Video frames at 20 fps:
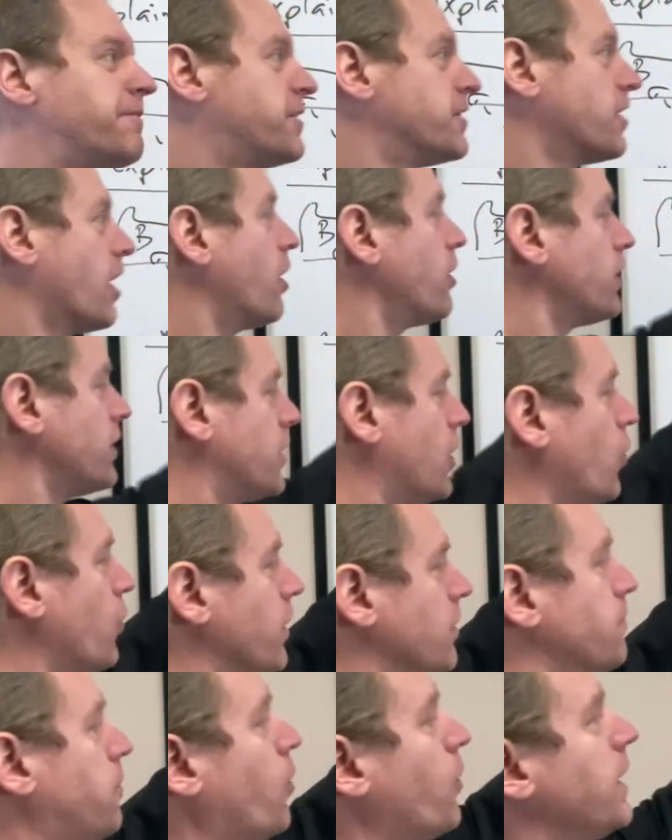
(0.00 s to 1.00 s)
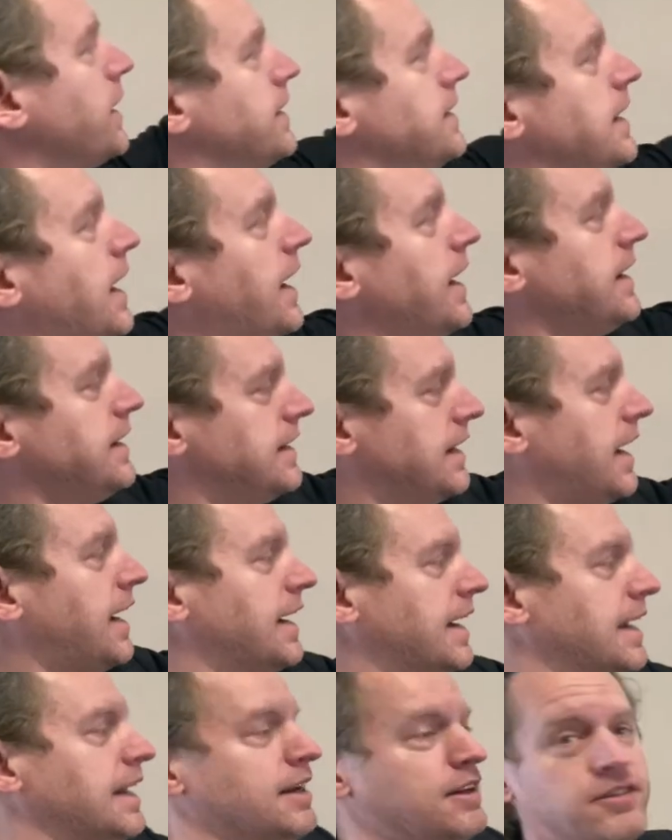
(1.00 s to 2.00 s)
they're already going
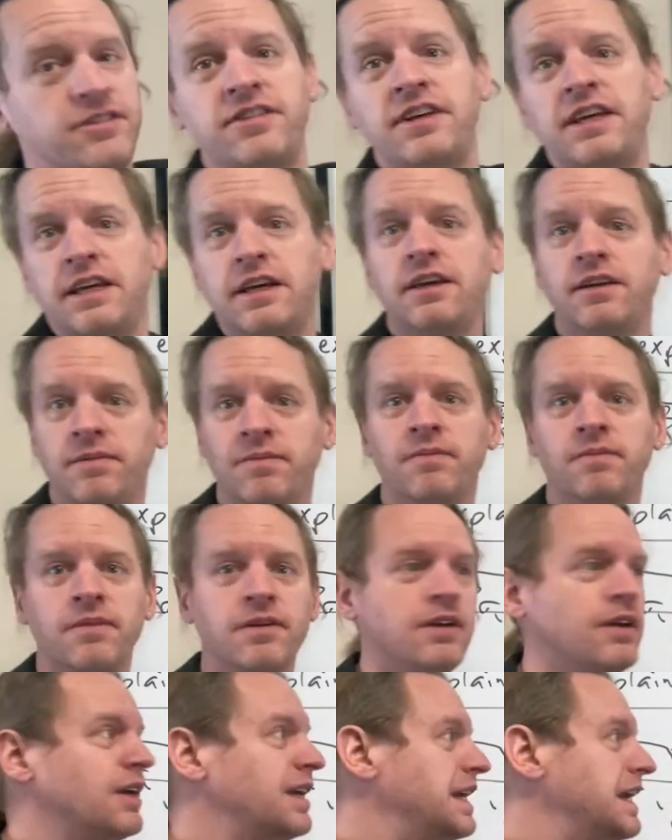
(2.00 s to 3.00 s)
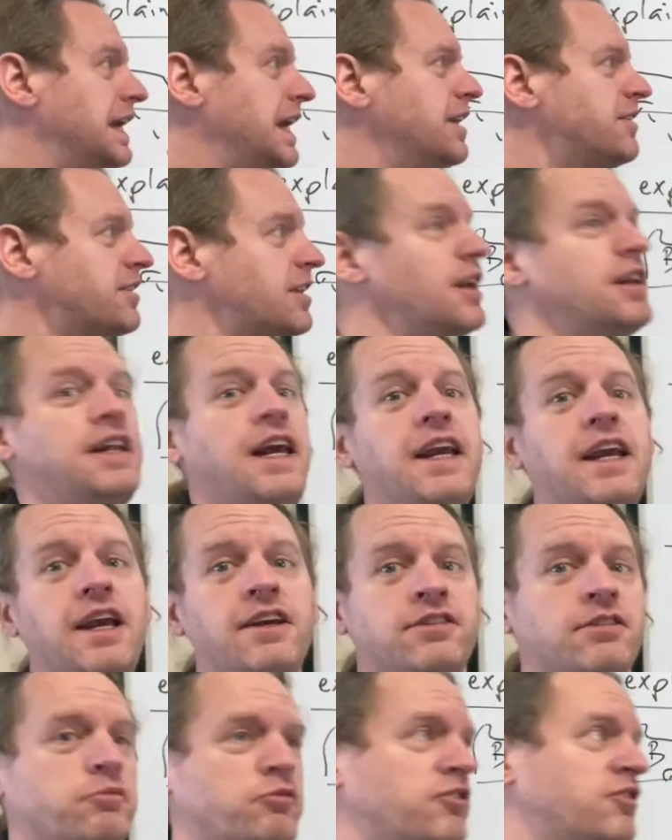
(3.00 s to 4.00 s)
0.99c, it's going to take a
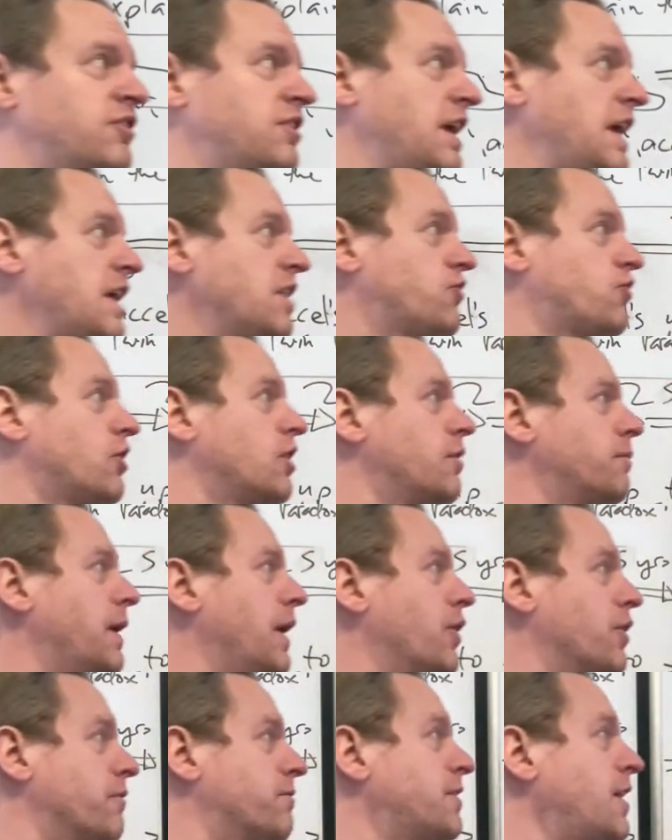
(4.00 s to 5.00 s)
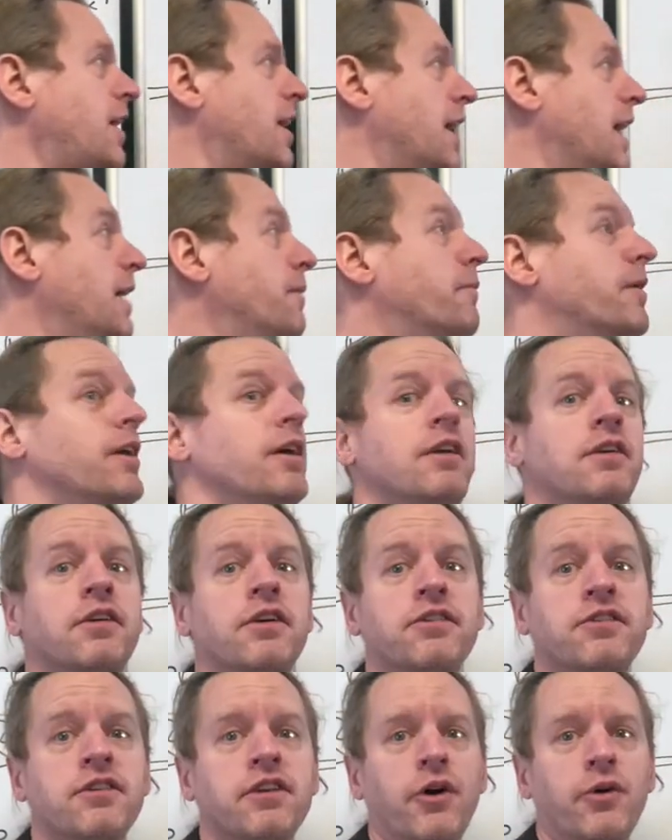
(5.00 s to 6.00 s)
substantial amount of time
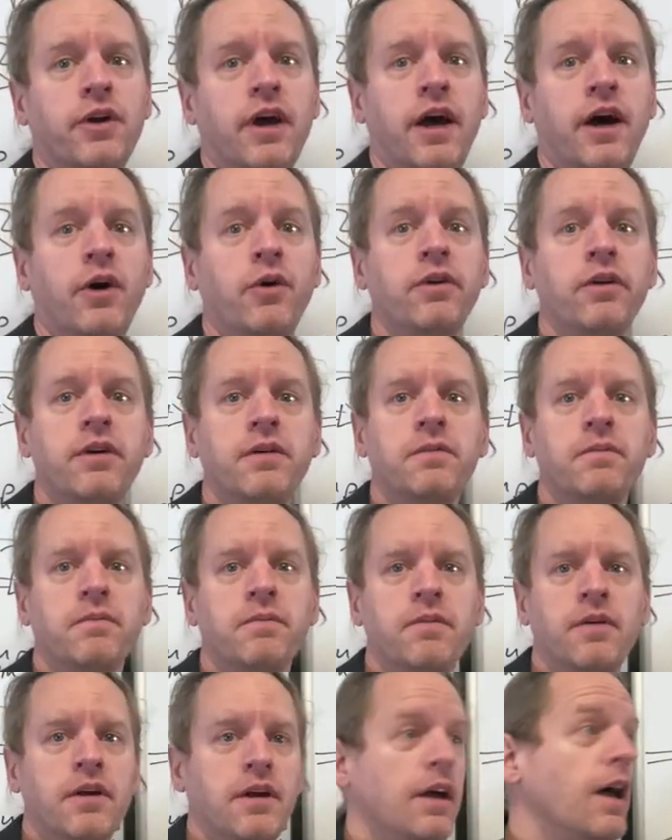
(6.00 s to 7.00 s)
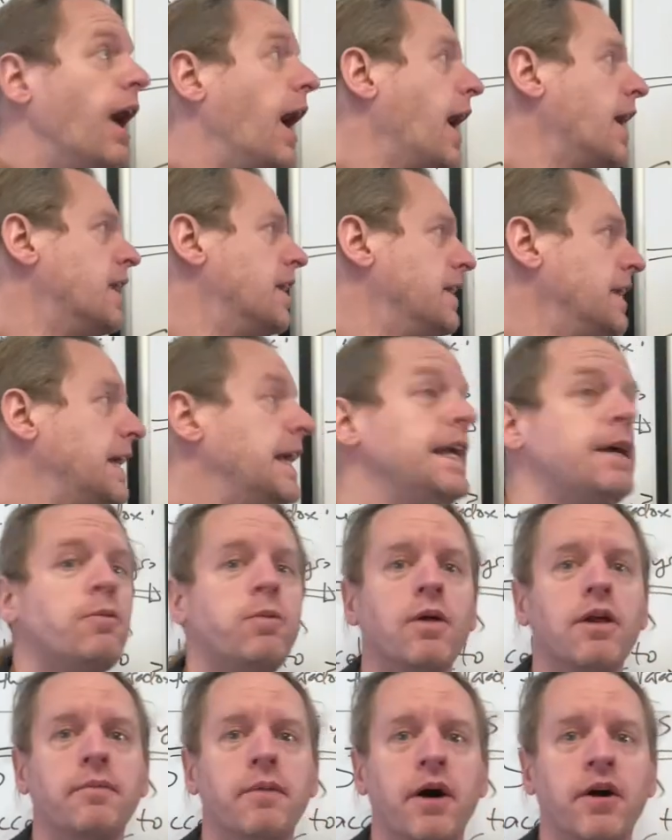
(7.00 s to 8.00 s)
to slow down and an
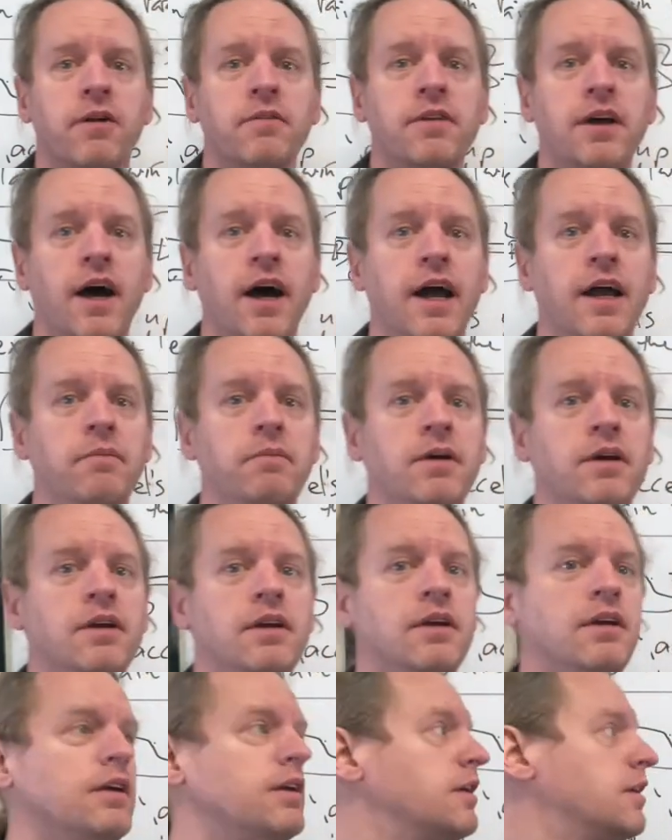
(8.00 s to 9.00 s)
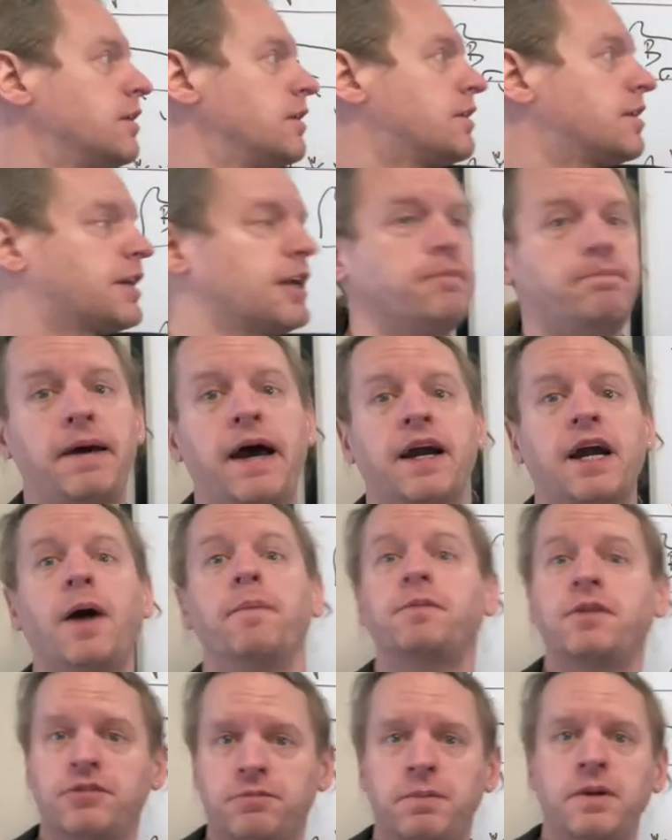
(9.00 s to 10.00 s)
equal amount of time to get back
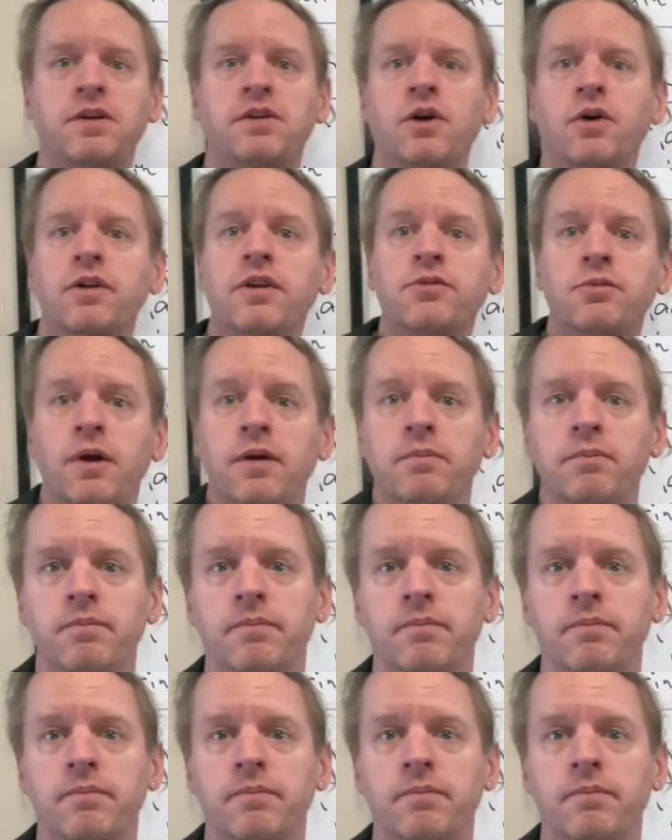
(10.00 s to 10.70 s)
up to speed going this way.